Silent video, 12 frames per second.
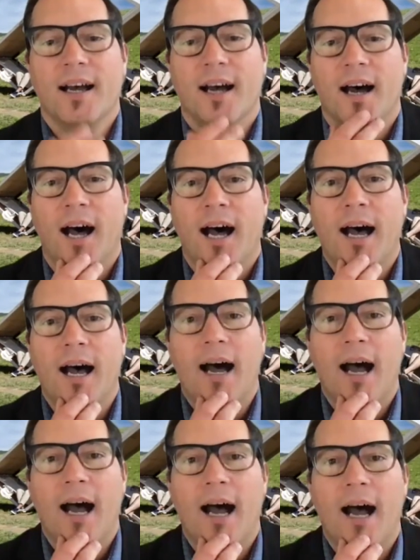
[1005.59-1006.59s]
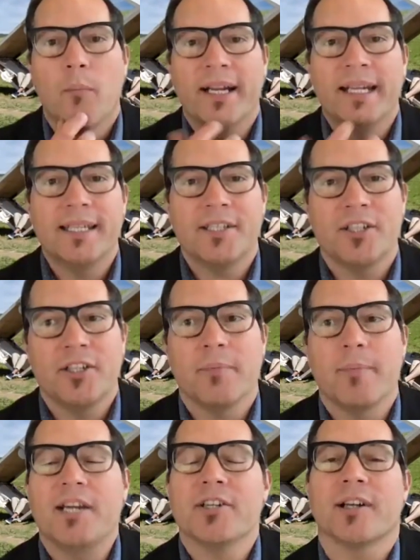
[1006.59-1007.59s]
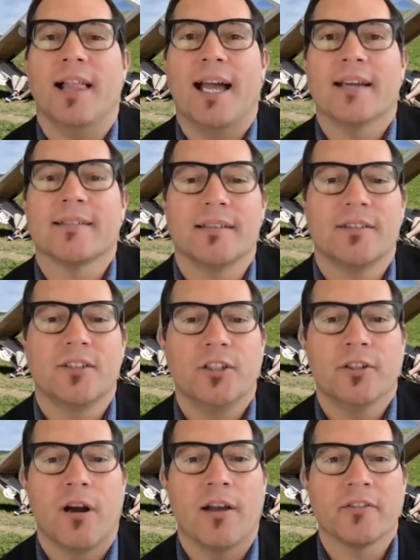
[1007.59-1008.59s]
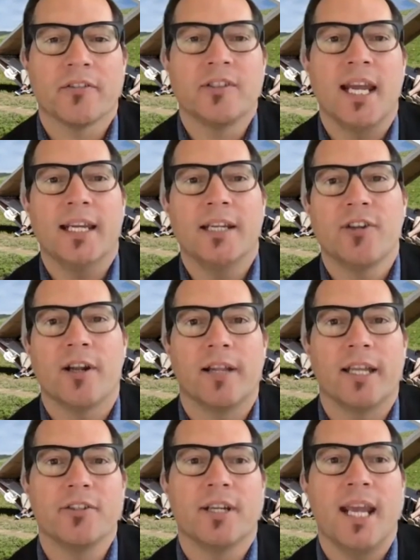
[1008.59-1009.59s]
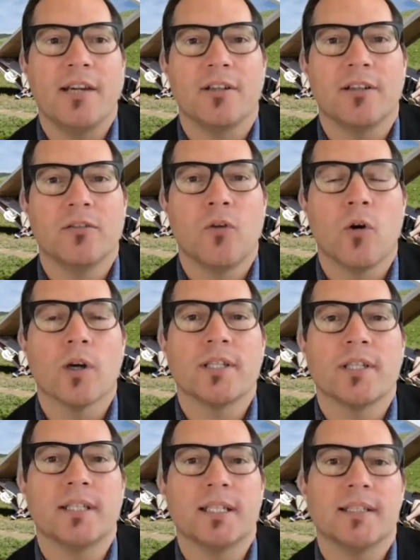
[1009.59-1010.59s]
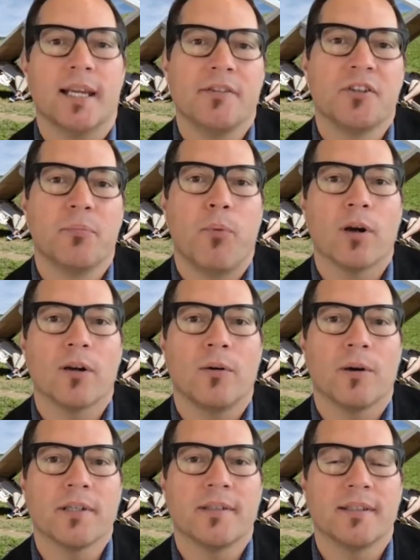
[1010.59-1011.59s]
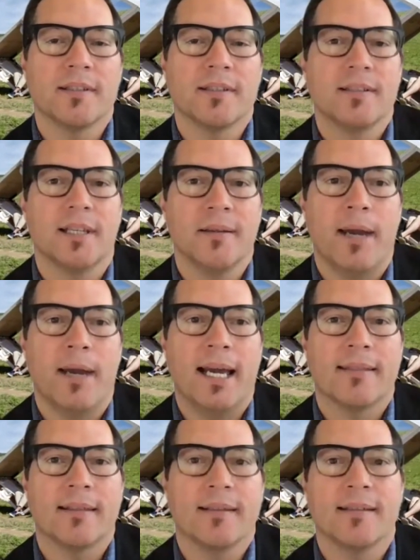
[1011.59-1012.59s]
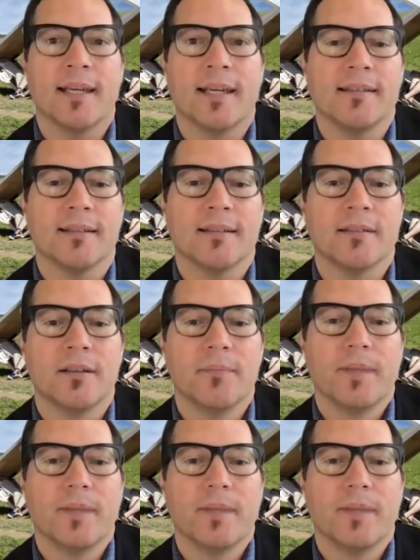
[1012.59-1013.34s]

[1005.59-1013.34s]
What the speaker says: But in addition to your major classes, you're also taking general education courses and support courses in the math and sciences.